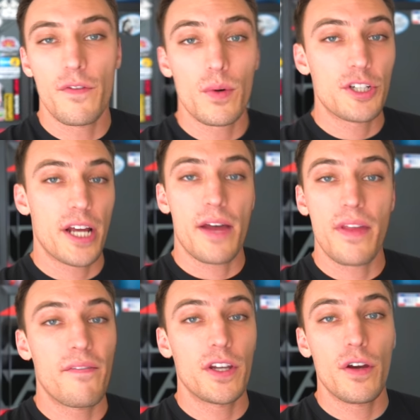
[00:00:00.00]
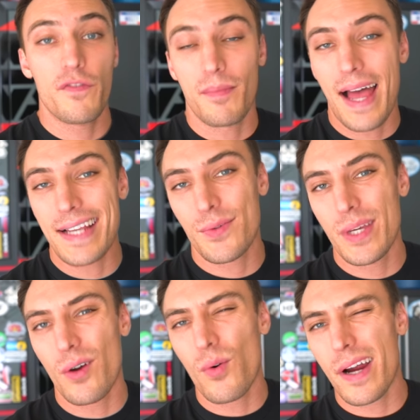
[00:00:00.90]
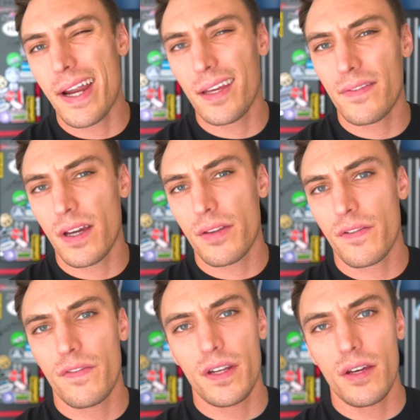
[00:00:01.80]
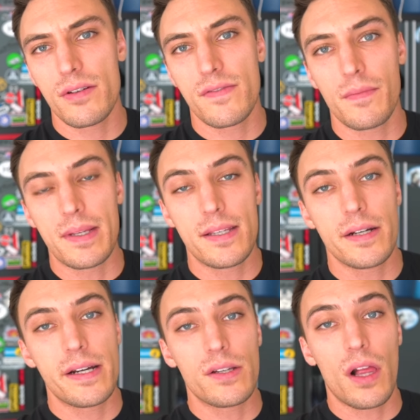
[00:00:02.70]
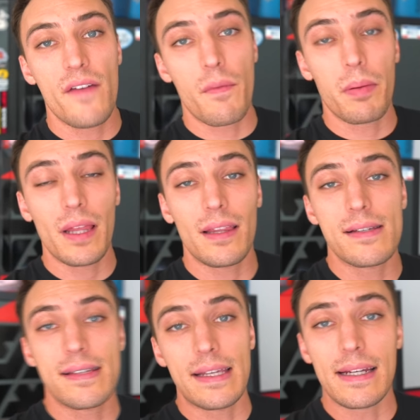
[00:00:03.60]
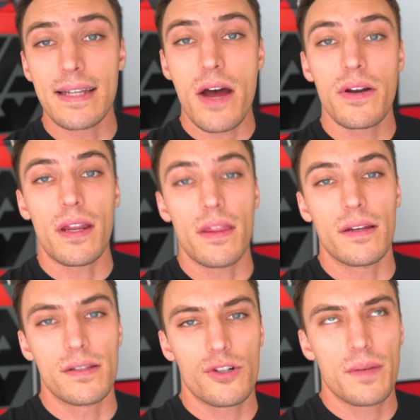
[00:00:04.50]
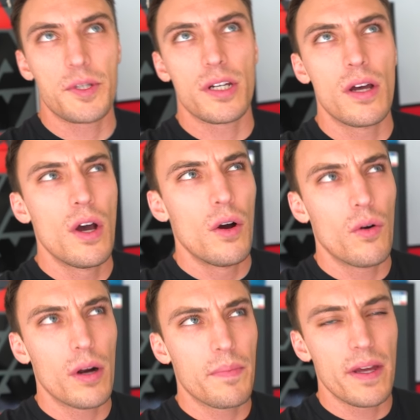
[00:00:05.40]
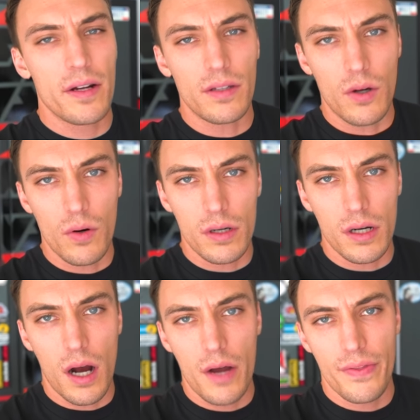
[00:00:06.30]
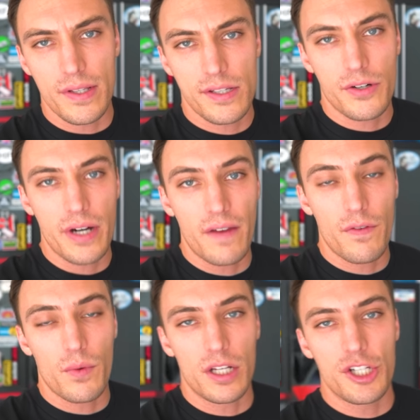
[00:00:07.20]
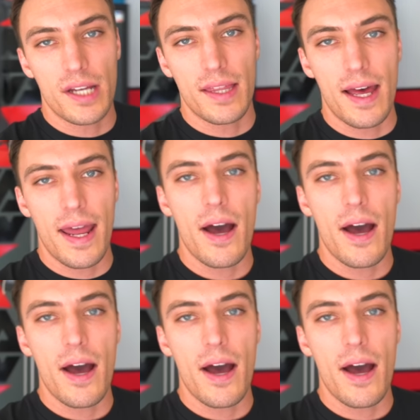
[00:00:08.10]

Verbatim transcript: If you wanna check out that video from last week or any of the other videos from the series, I'll have a playlist link down in the description or up there in the corner on the screen if you wanna check that